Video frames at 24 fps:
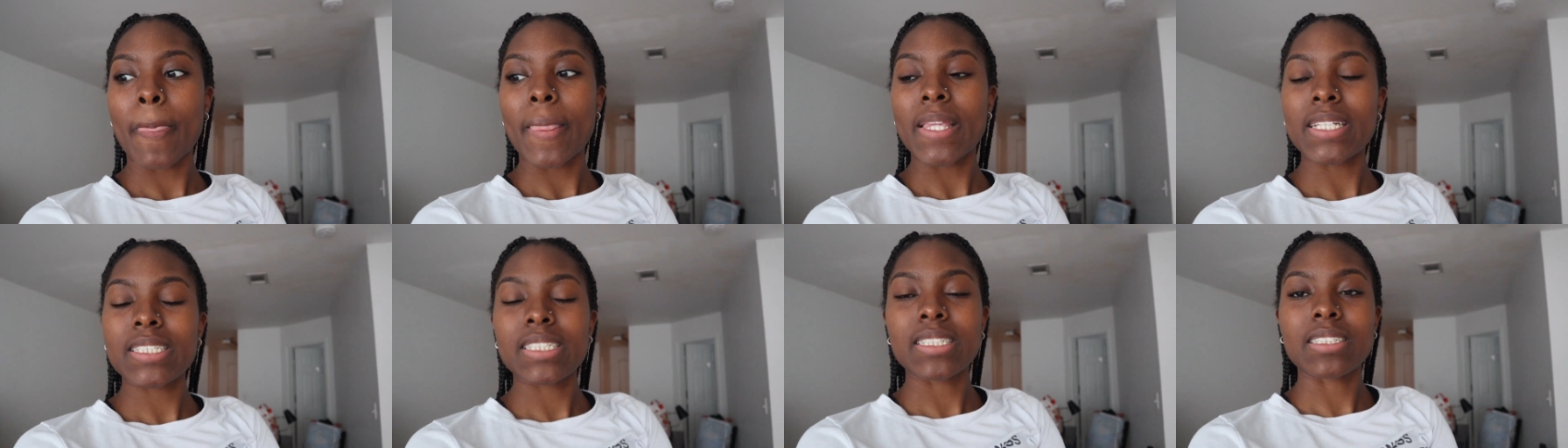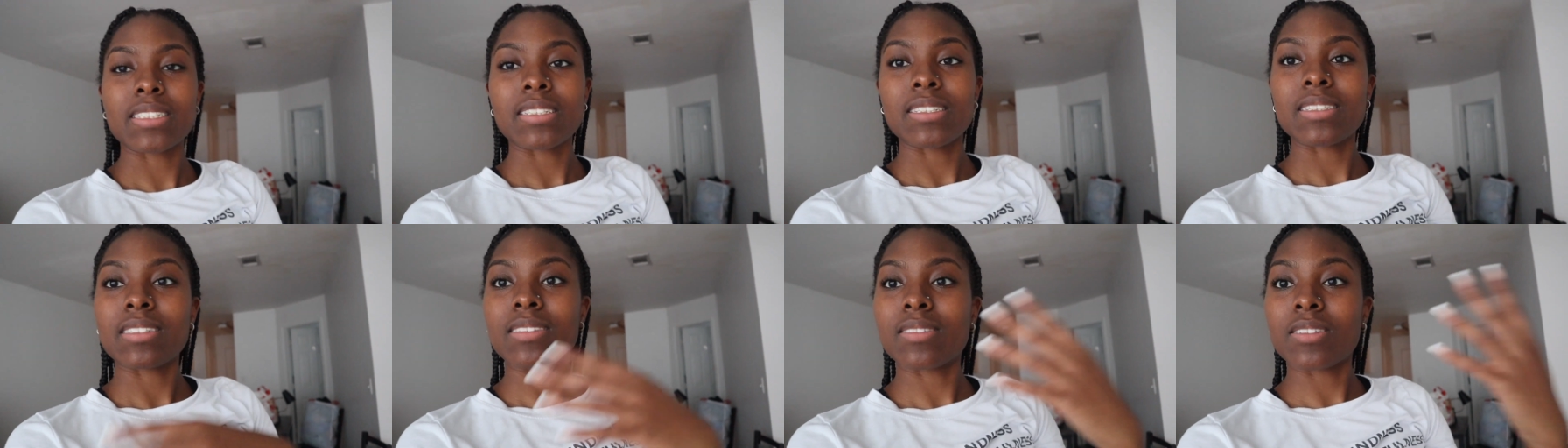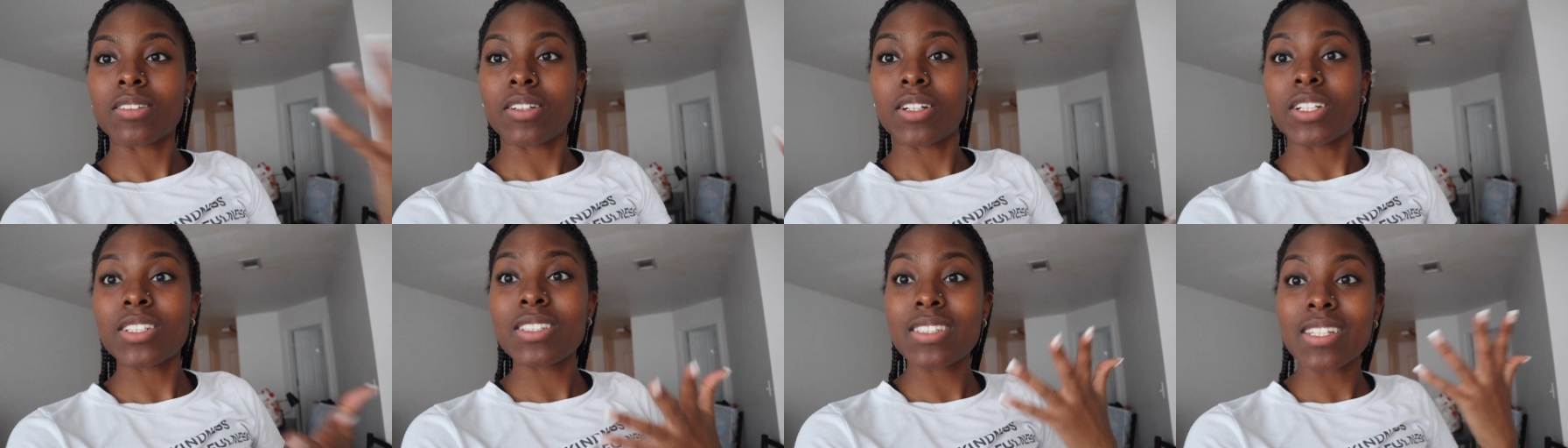this is
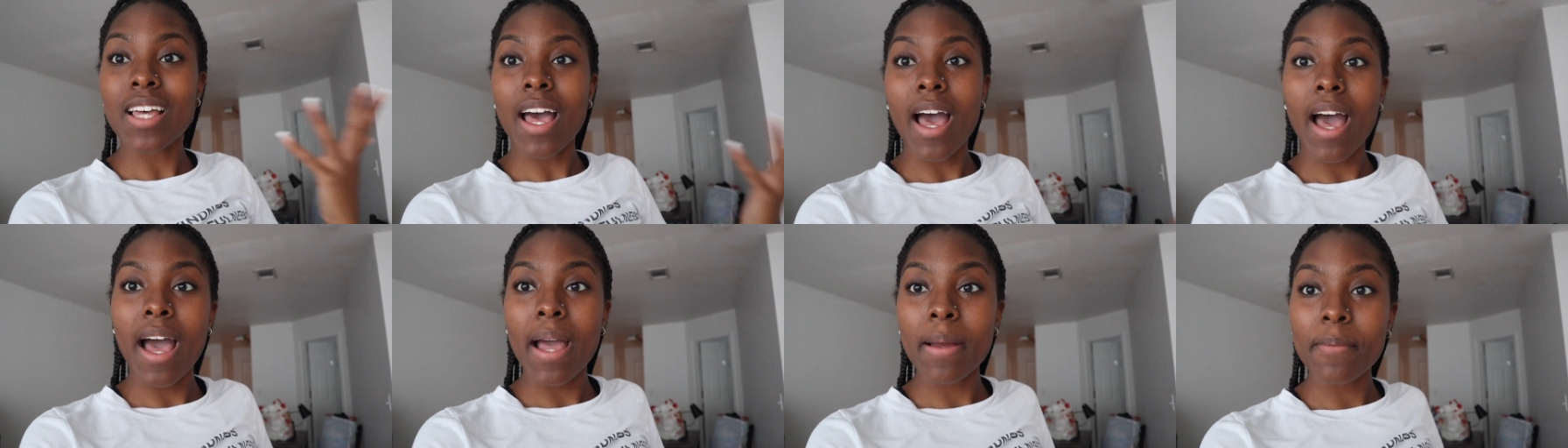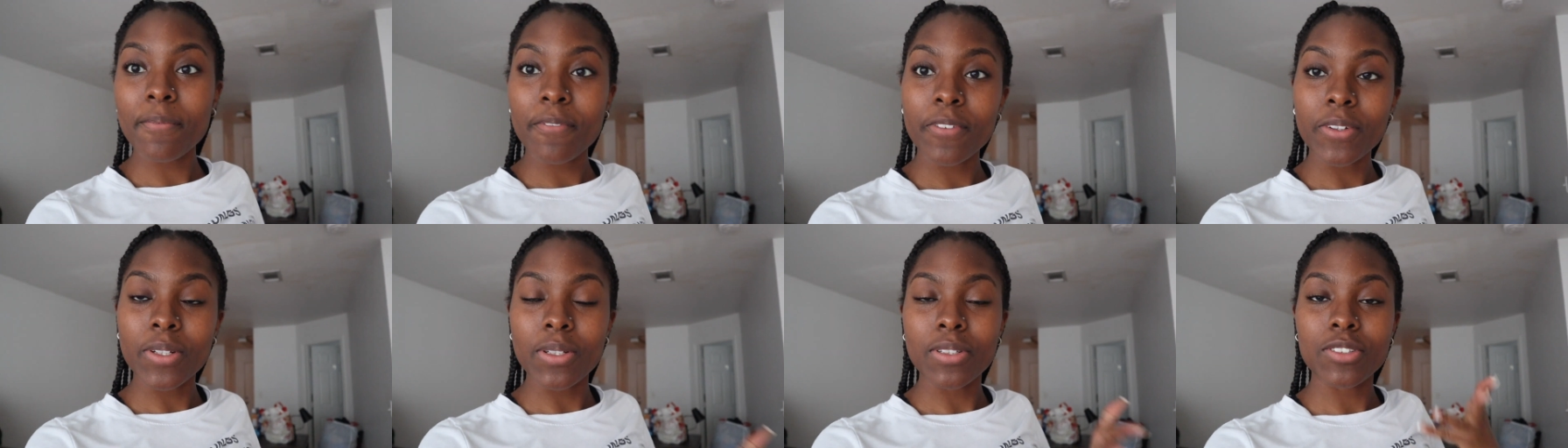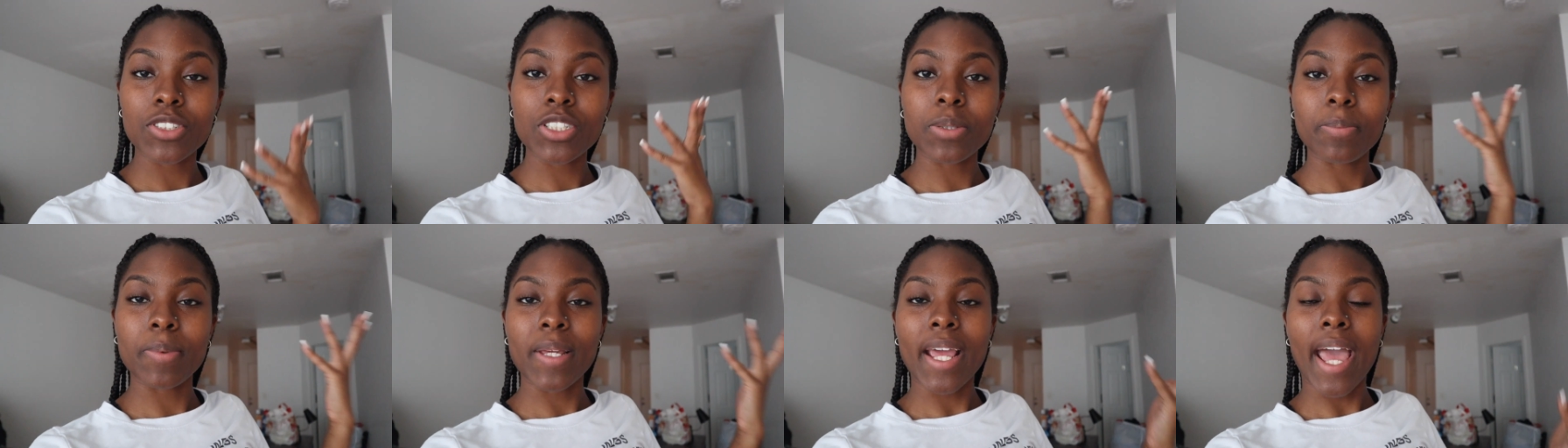a good time for you, you
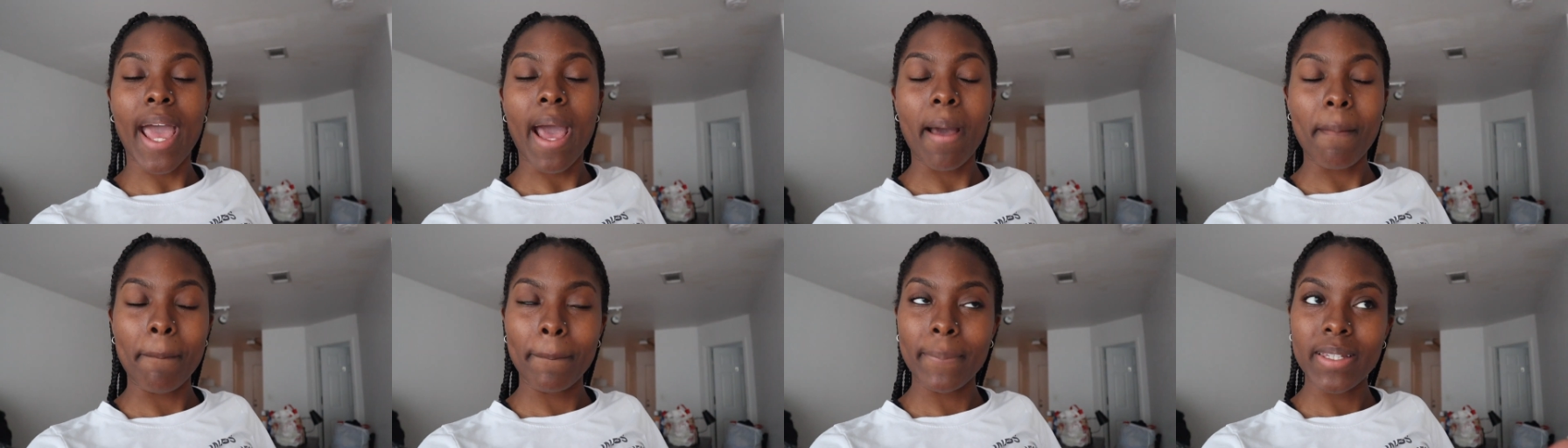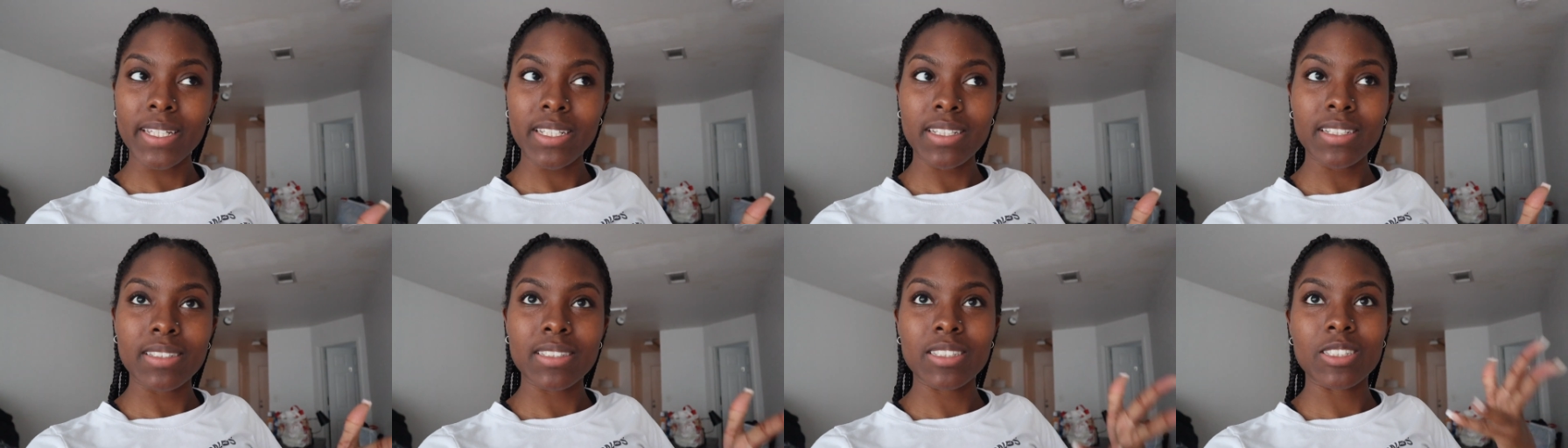should be happy.